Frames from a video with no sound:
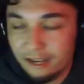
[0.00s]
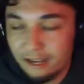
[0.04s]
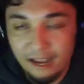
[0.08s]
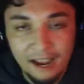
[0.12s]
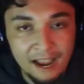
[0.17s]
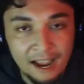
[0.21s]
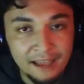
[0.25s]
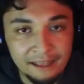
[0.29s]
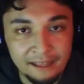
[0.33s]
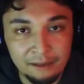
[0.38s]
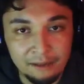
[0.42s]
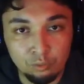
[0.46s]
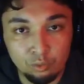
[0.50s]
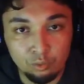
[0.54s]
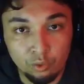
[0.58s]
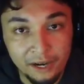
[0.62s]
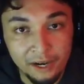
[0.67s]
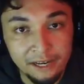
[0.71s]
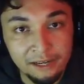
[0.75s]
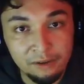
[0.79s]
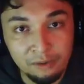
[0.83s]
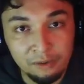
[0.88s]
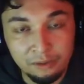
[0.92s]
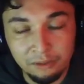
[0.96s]
and then
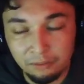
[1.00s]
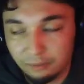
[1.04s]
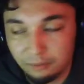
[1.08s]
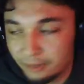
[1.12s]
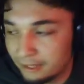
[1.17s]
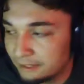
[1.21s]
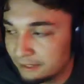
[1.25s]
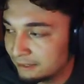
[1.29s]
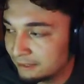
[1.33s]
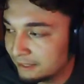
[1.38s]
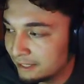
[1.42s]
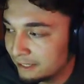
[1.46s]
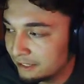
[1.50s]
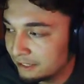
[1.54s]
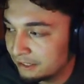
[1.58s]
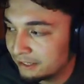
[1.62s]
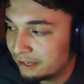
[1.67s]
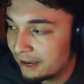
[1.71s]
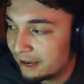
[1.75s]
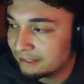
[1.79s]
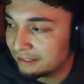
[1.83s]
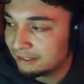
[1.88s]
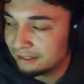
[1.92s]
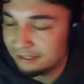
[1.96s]
right on the right stick, you
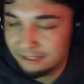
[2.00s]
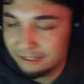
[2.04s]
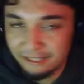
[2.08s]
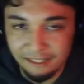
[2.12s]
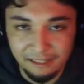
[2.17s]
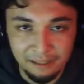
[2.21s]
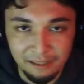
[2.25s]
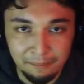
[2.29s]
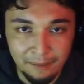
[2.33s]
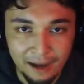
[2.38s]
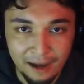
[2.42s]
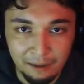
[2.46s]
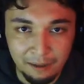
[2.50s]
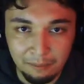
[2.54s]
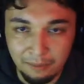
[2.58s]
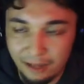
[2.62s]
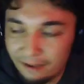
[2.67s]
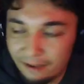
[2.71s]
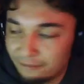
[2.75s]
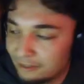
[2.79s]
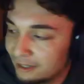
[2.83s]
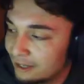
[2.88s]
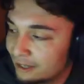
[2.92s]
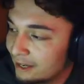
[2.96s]
guys can see in the bottom
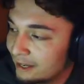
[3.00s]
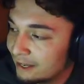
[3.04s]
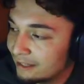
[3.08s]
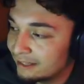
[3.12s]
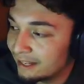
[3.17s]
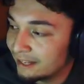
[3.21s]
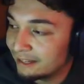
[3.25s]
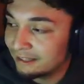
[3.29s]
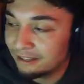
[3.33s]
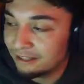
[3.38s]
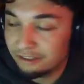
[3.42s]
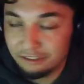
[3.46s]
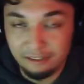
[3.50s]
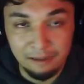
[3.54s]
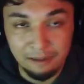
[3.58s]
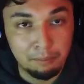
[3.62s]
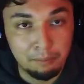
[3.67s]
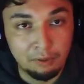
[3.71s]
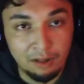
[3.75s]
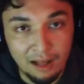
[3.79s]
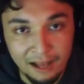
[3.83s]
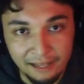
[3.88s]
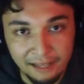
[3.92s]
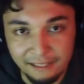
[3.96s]
left that there's a
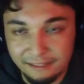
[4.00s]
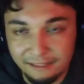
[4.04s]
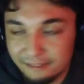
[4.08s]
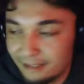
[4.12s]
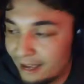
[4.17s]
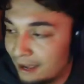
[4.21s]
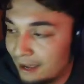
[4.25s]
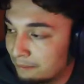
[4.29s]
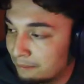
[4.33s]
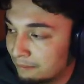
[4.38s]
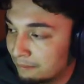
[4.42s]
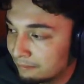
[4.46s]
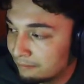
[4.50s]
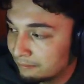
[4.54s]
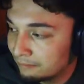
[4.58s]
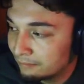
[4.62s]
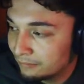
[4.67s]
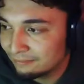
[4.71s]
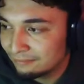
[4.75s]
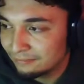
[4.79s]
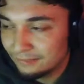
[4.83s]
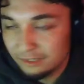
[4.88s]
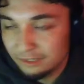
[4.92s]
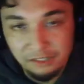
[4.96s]
blocking tab.
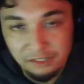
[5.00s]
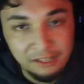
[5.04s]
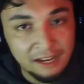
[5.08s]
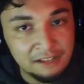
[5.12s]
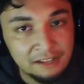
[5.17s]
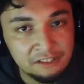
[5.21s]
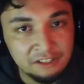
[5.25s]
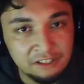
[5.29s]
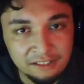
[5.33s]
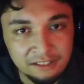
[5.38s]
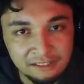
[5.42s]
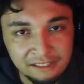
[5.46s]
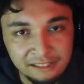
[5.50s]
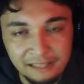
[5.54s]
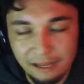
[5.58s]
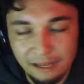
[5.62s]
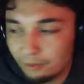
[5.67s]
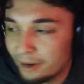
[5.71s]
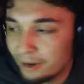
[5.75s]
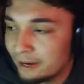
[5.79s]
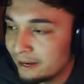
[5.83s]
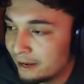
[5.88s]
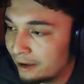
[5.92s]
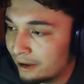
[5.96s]
You guys are going to see
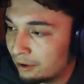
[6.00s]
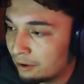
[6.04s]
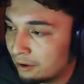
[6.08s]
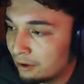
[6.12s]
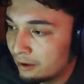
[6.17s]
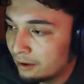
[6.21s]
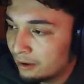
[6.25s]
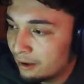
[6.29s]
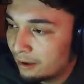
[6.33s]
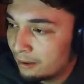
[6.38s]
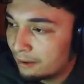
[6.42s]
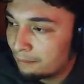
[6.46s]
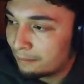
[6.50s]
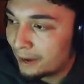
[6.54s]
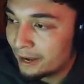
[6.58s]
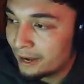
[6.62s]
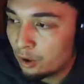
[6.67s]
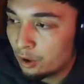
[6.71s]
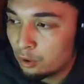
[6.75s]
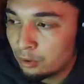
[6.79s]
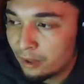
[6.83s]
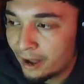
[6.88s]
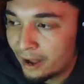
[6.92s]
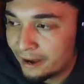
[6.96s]
right now my
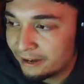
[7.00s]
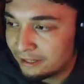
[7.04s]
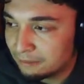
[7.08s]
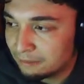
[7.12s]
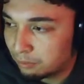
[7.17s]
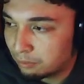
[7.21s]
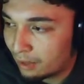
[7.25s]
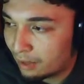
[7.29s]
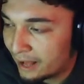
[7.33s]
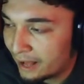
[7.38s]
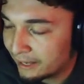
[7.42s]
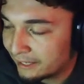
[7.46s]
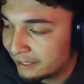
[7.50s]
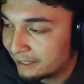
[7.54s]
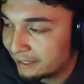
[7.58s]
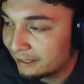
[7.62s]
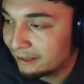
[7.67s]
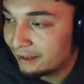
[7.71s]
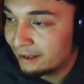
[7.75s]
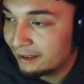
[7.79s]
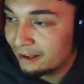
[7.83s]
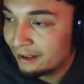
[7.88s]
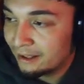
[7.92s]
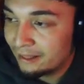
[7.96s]
O-line is blocking
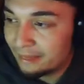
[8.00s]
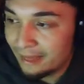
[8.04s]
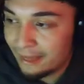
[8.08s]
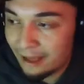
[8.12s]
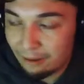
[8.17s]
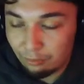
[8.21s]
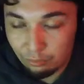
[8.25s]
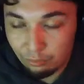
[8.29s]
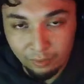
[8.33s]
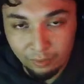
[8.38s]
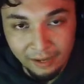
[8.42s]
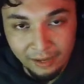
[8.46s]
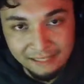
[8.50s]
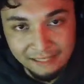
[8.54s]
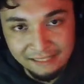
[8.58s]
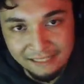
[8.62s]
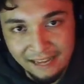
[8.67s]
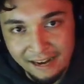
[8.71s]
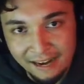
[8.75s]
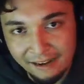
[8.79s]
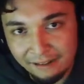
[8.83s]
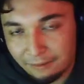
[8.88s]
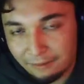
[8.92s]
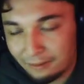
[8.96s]
that right
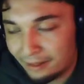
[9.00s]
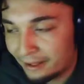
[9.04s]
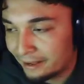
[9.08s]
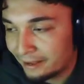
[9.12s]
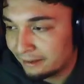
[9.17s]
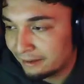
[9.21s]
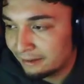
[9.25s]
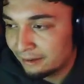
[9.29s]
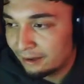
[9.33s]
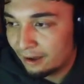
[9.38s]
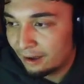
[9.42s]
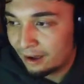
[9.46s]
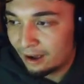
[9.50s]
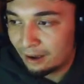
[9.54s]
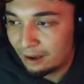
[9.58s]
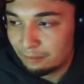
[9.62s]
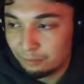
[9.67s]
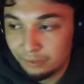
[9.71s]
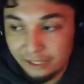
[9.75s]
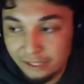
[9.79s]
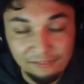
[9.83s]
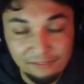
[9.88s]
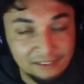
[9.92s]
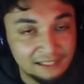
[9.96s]
side of the line,
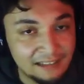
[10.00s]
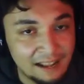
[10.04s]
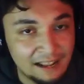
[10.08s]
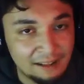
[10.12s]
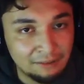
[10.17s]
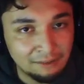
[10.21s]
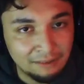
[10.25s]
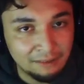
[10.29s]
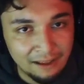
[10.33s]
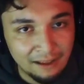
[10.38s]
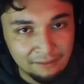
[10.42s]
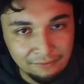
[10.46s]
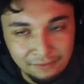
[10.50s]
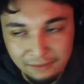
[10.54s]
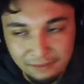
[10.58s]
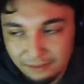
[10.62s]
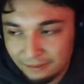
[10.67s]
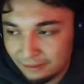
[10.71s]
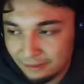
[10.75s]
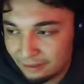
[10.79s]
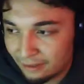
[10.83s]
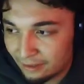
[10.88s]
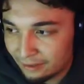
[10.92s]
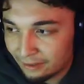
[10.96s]
leaving that left
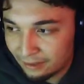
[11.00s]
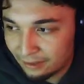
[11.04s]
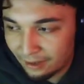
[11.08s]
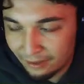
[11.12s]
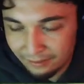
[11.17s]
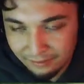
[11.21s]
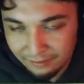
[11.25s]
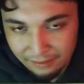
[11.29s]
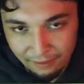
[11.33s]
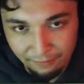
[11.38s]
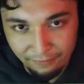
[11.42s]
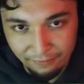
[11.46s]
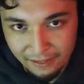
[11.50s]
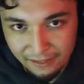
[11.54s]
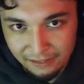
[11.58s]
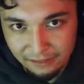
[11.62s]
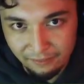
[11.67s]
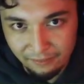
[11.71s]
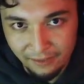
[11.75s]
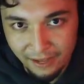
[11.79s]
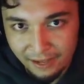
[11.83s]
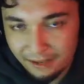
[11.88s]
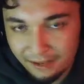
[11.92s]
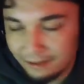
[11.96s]

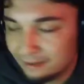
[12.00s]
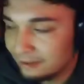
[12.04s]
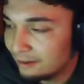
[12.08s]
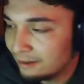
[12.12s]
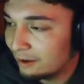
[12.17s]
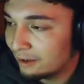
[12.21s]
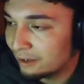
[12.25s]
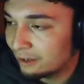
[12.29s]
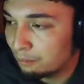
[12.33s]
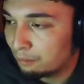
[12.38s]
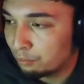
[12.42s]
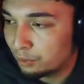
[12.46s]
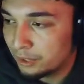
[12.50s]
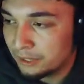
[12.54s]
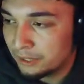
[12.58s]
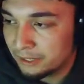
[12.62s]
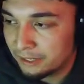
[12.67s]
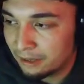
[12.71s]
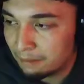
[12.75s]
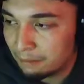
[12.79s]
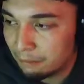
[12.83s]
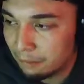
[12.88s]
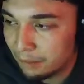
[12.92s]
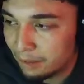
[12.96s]
defensive end completely
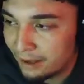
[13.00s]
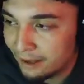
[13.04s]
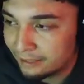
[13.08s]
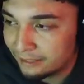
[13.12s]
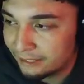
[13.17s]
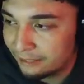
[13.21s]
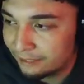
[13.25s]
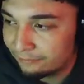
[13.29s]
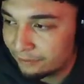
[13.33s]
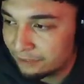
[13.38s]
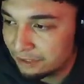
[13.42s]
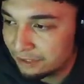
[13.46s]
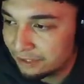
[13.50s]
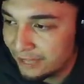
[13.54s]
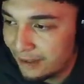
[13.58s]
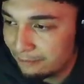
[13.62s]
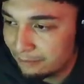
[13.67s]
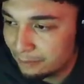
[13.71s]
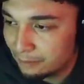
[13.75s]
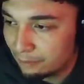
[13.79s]
unblocked. And if you snap the